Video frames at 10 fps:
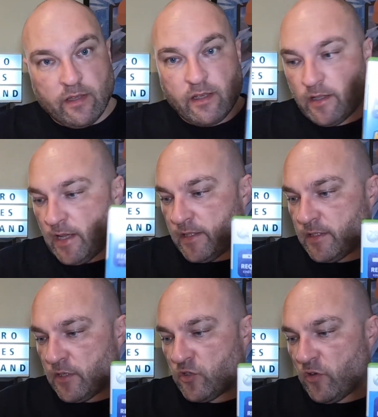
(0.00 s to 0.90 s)

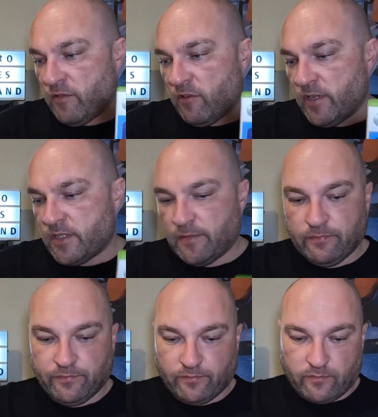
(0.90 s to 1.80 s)
Kinect Joyride.
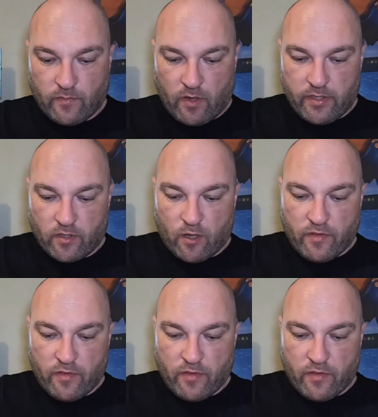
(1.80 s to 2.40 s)
I don't know